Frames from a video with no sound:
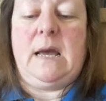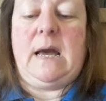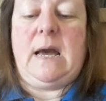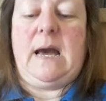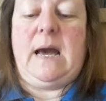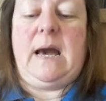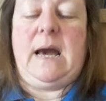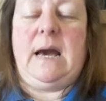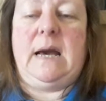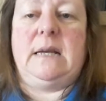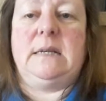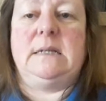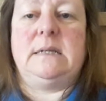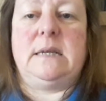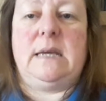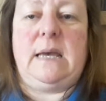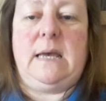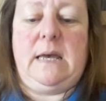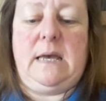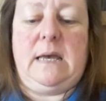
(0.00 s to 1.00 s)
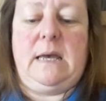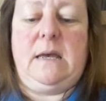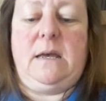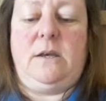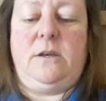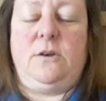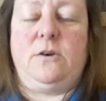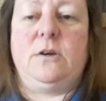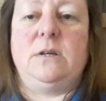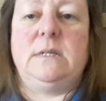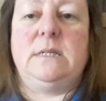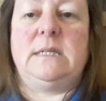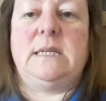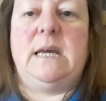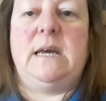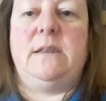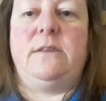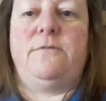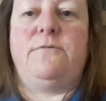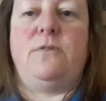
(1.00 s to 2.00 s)
and you can
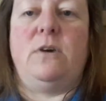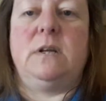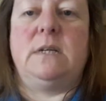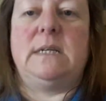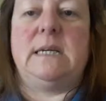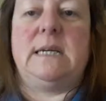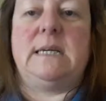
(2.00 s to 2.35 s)
see at the front